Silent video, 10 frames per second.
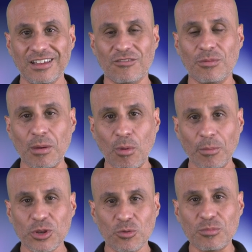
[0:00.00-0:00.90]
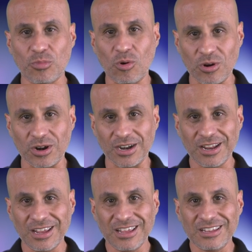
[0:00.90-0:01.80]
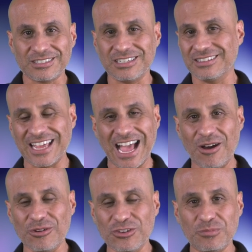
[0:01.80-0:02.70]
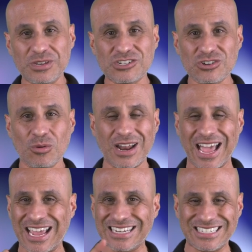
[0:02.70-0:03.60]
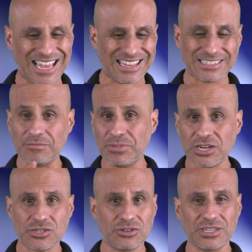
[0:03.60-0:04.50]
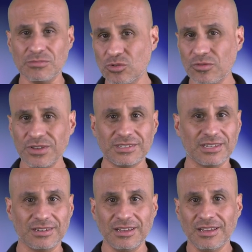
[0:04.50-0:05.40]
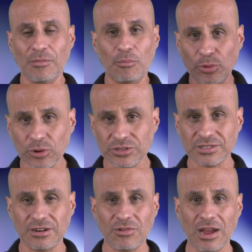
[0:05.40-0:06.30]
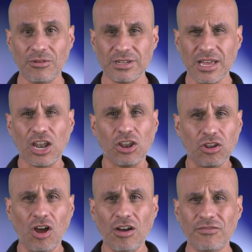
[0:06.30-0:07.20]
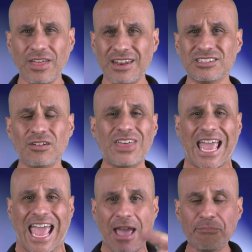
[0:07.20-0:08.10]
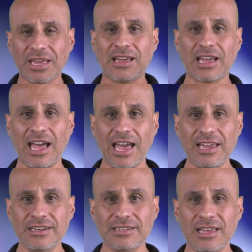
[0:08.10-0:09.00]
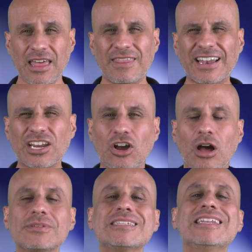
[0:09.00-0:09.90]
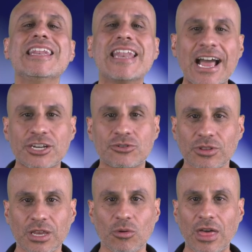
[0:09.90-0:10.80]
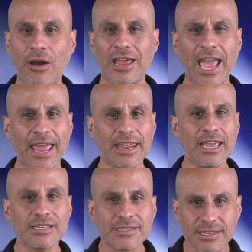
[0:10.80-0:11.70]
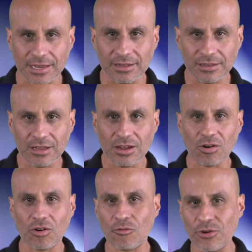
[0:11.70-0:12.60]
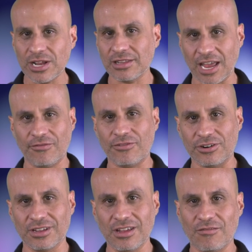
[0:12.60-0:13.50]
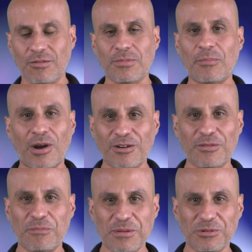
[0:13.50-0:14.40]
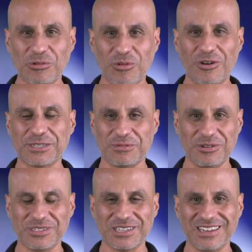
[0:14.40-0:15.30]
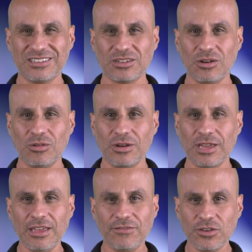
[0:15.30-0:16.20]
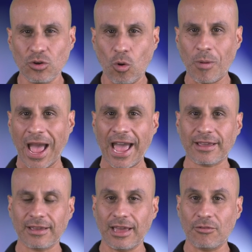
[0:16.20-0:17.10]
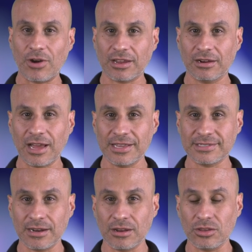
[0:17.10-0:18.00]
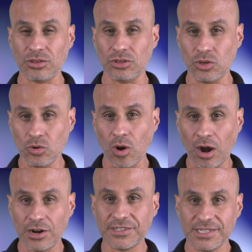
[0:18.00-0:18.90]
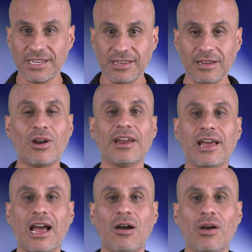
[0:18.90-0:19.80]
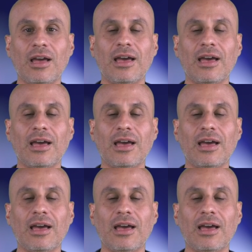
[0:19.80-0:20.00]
from the moment you were born till now you've been shown ideas and pictures and movies and books around love that is of the epic kind that comes naturally without any skill or real effort from the part of the people who are experiencing it. So if you go back and recognize that you are seeking right now